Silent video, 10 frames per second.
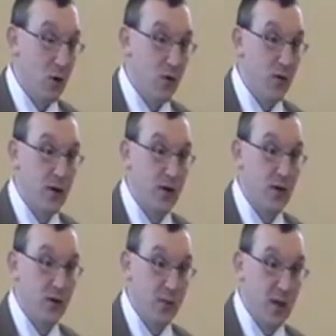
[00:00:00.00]

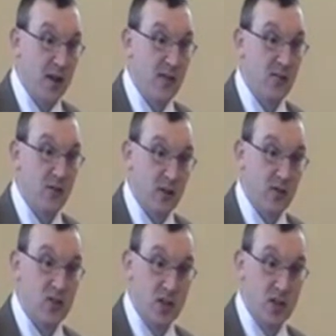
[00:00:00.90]
over the repentance of a